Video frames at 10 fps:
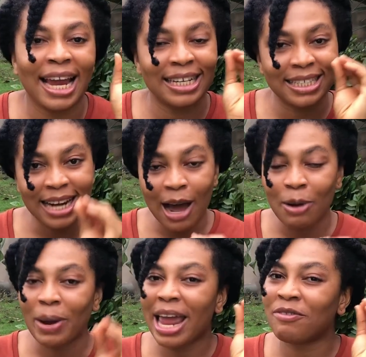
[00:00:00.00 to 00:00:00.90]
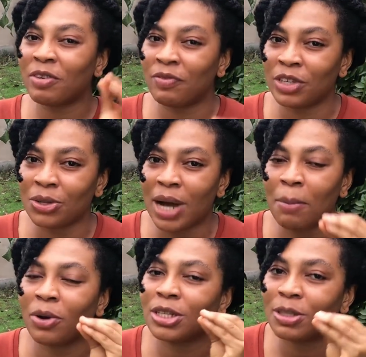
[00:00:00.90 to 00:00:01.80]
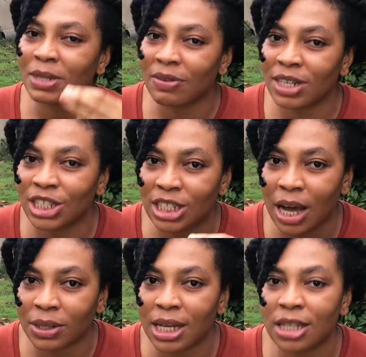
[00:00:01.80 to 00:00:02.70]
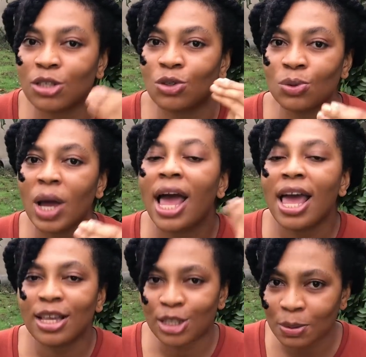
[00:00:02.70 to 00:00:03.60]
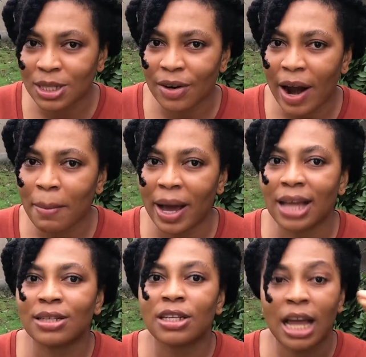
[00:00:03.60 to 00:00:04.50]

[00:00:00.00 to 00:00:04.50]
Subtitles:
and now every video I'm going to be giving a shout out to a subscriber,